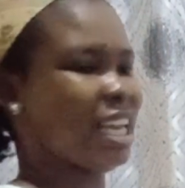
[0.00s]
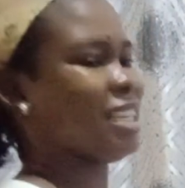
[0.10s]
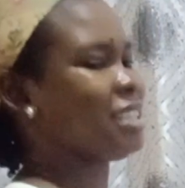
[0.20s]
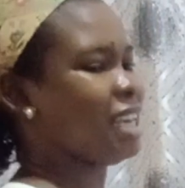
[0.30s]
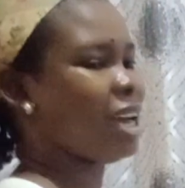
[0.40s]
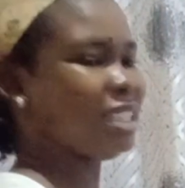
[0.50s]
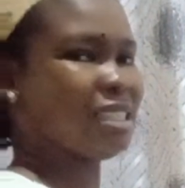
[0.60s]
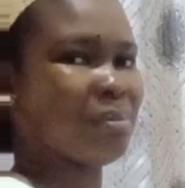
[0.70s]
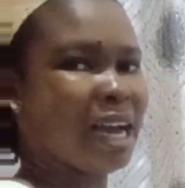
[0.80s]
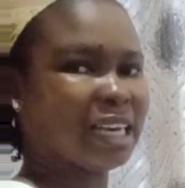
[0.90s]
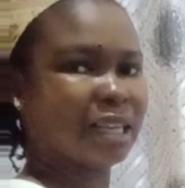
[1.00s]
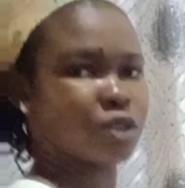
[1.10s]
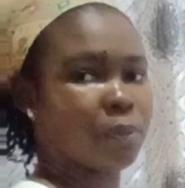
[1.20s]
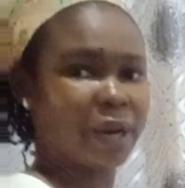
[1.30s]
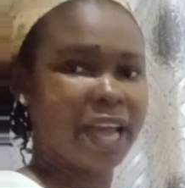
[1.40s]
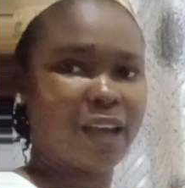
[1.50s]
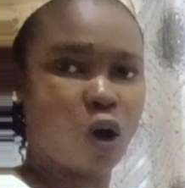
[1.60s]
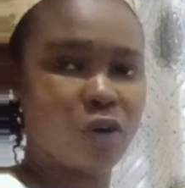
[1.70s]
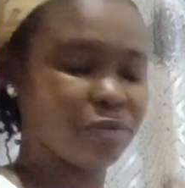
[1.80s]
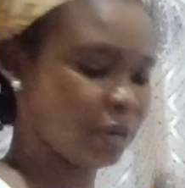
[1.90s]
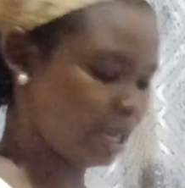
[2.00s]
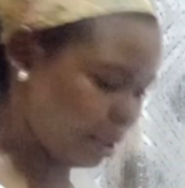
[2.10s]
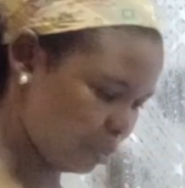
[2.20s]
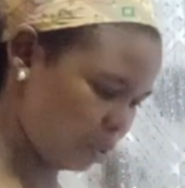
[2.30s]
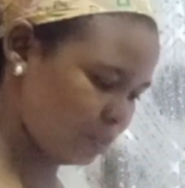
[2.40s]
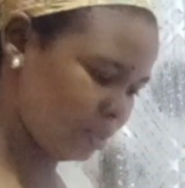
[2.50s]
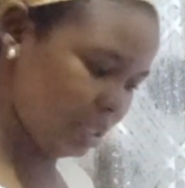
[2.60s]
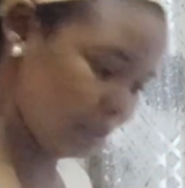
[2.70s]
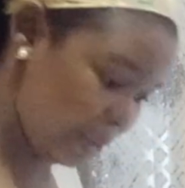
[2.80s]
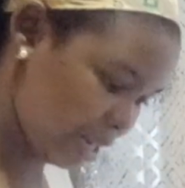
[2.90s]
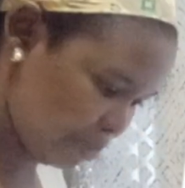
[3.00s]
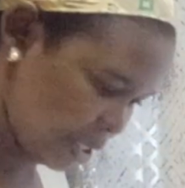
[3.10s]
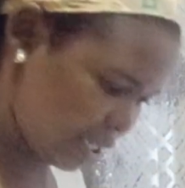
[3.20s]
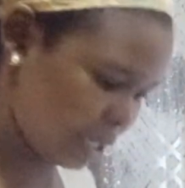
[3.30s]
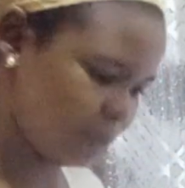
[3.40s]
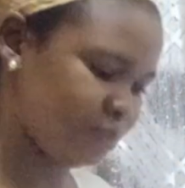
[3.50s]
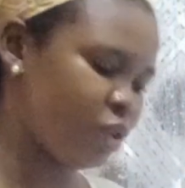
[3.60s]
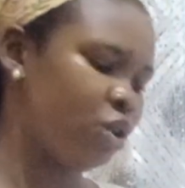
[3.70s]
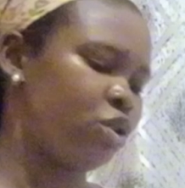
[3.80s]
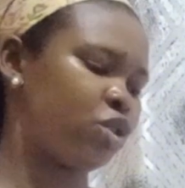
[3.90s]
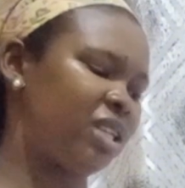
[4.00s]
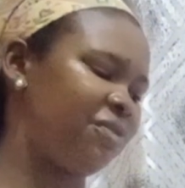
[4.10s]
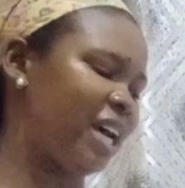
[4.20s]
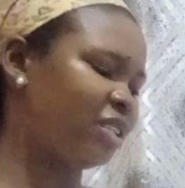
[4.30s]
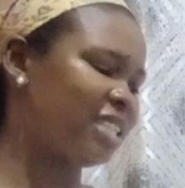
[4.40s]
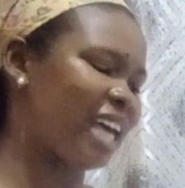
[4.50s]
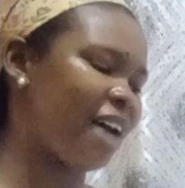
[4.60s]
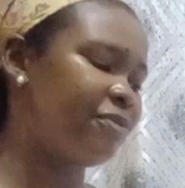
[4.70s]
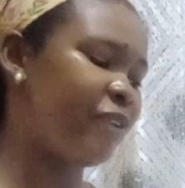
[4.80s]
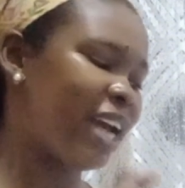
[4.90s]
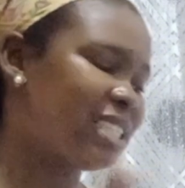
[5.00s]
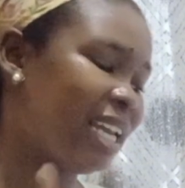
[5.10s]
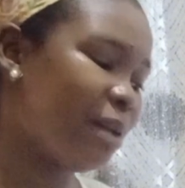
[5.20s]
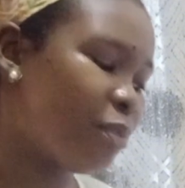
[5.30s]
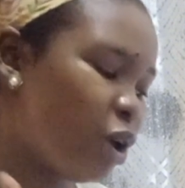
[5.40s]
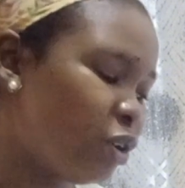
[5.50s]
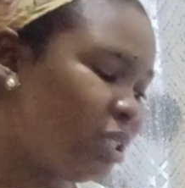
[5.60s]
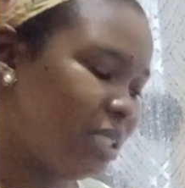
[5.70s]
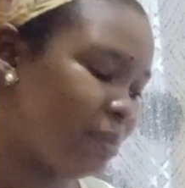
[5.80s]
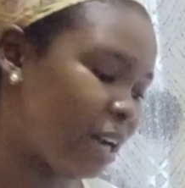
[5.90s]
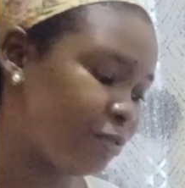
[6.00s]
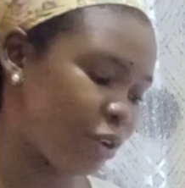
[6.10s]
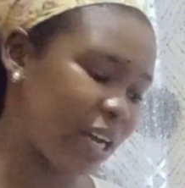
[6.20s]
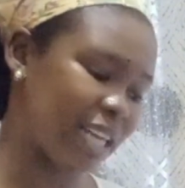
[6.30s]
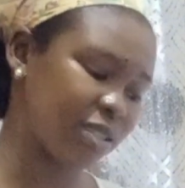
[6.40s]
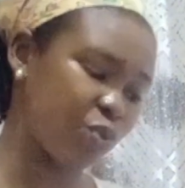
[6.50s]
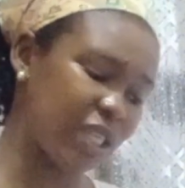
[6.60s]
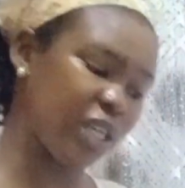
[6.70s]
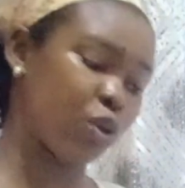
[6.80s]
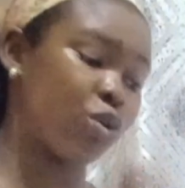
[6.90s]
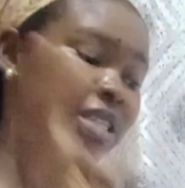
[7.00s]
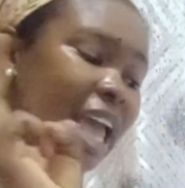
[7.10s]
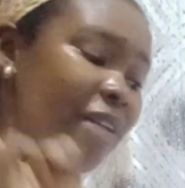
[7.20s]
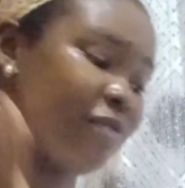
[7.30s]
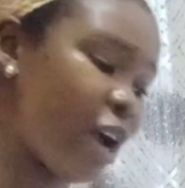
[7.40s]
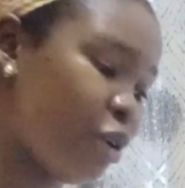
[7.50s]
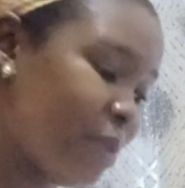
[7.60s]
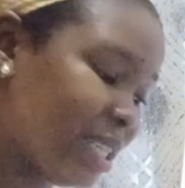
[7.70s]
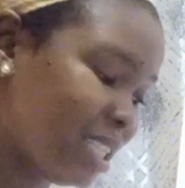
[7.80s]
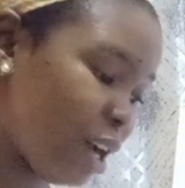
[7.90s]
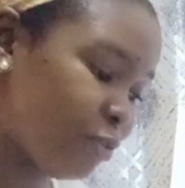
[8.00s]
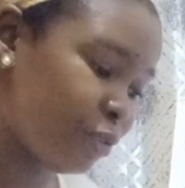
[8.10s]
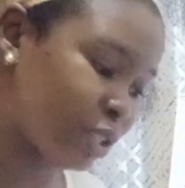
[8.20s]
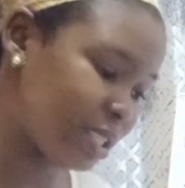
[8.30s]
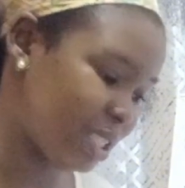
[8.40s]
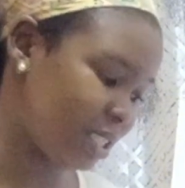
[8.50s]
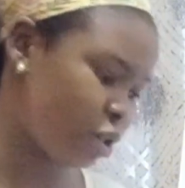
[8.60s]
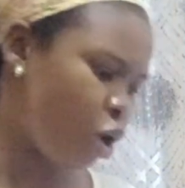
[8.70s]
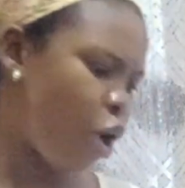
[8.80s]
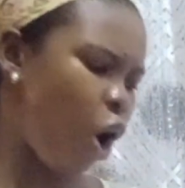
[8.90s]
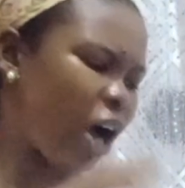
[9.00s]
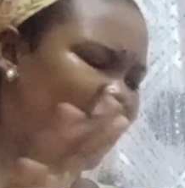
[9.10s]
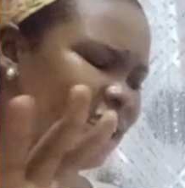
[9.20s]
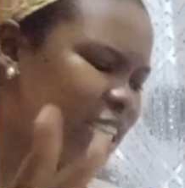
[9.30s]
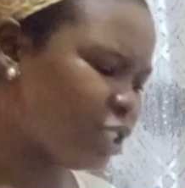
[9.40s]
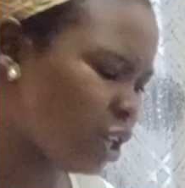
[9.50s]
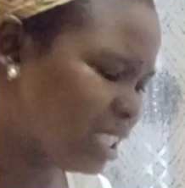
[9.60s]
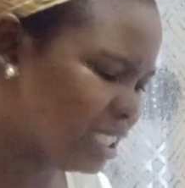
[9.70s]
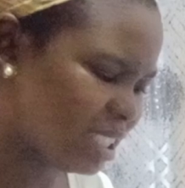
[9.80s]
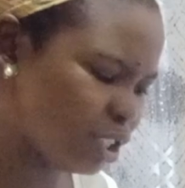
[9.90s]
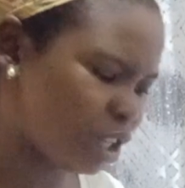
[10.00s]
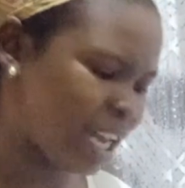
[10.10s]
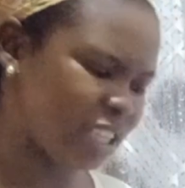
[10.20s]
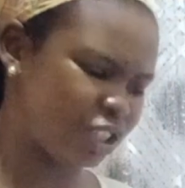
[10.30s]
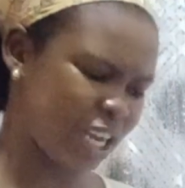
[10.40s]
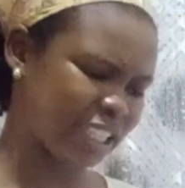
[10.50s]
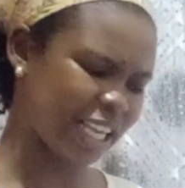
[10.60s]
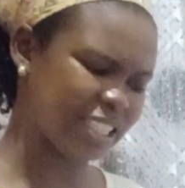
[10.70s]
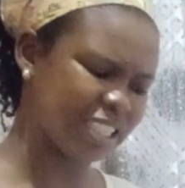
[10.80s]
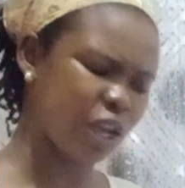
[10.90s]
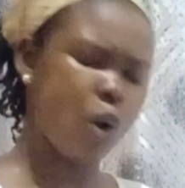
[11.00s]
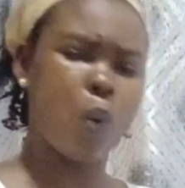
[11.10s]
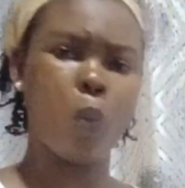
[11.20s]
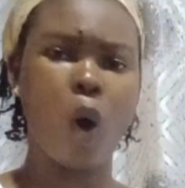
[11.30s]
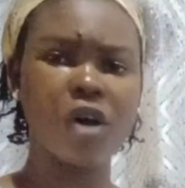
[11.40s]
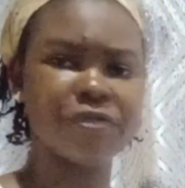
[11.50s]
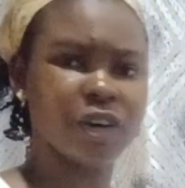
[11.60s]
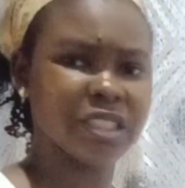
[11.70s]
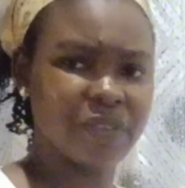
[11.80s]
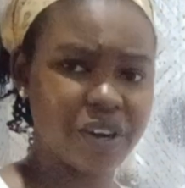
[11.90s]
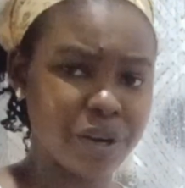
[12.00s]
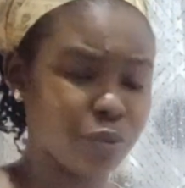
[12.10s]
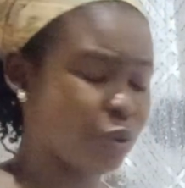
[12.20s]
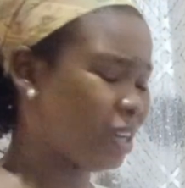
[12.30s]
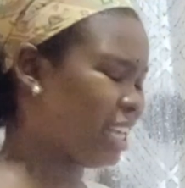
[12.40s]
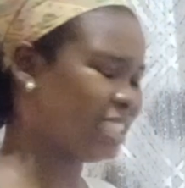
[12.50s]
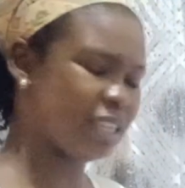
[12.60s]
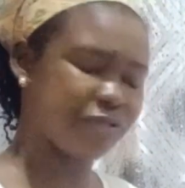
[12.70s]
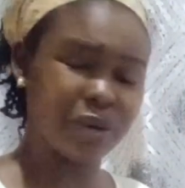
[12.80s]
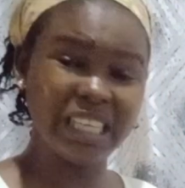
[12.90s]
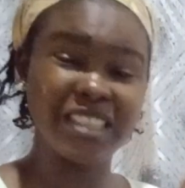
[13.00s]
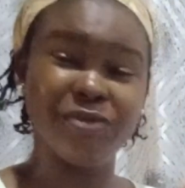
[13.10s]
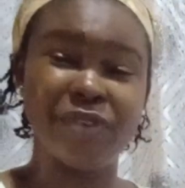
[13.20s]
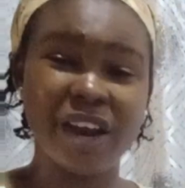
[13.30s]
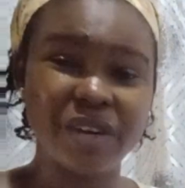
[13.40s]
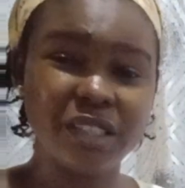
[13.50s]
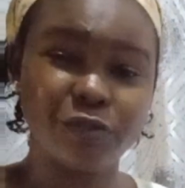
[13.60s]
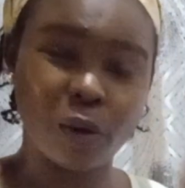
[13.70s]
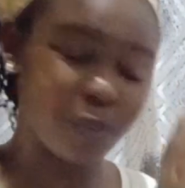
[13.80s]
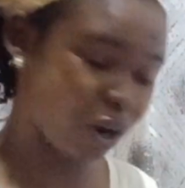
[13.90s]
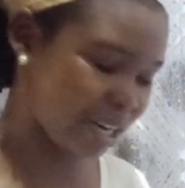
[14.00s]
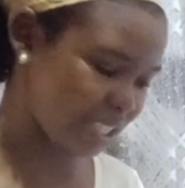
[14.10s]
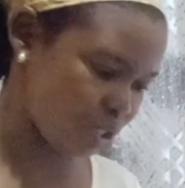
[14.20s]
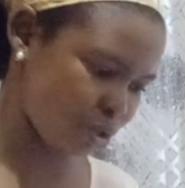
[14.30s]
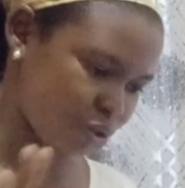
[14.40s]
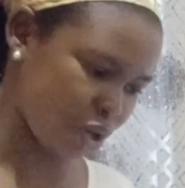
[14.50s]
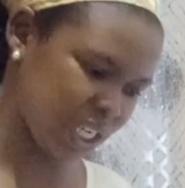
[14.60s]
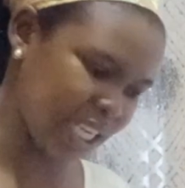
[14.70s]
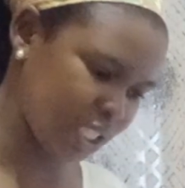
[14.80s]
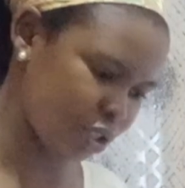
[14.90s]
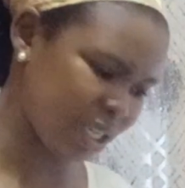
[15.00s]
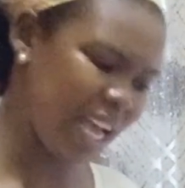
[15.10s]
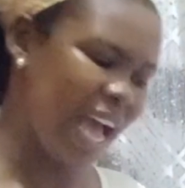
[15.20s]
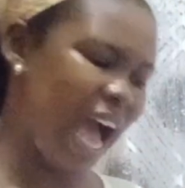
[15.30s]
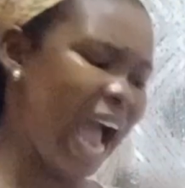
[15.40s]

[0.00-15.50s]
That's demand and supply of labor, demand basically. So the factors that affect labor demand forecast would include environmental forces, organization decision and strategies, workforce variable. It varies from organization to organization.